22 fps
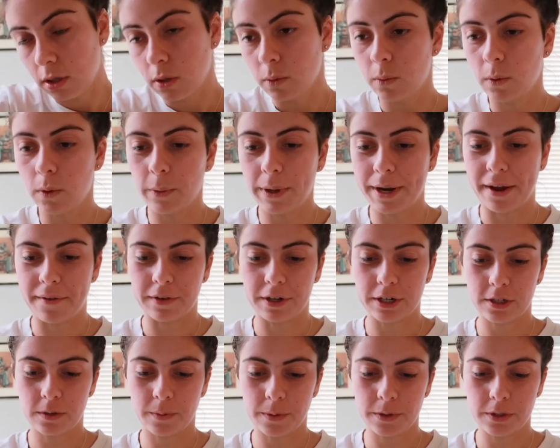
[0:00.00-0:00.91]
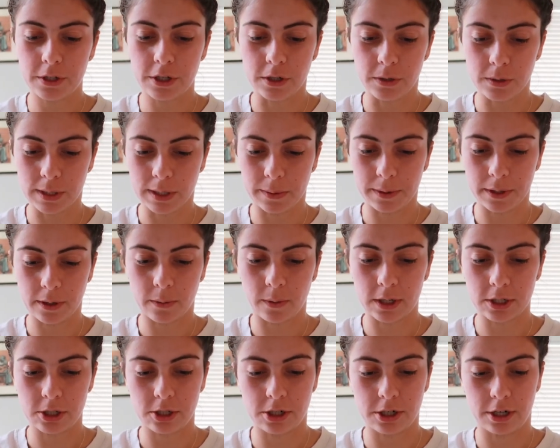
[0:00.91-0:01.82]
Well, whatever, you're supposed to use it when you're
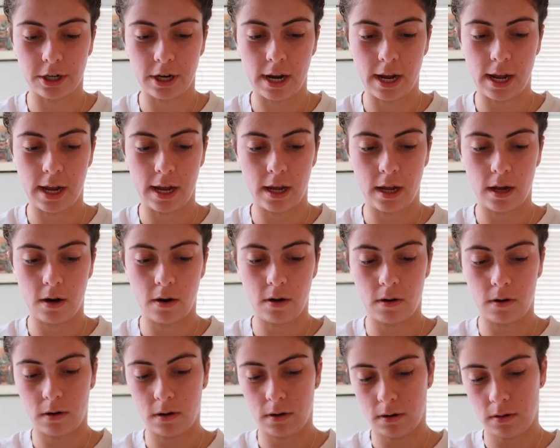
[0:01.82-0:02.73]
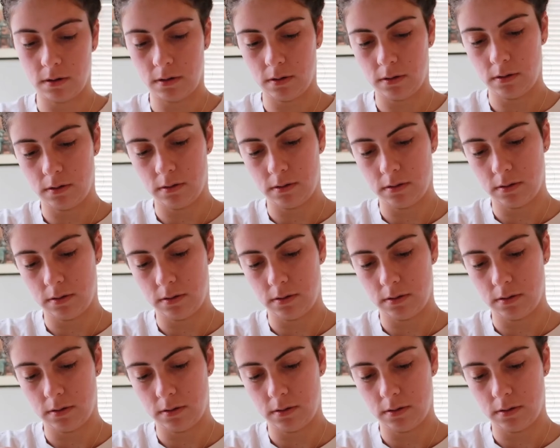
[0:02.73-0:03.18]
washing your hair.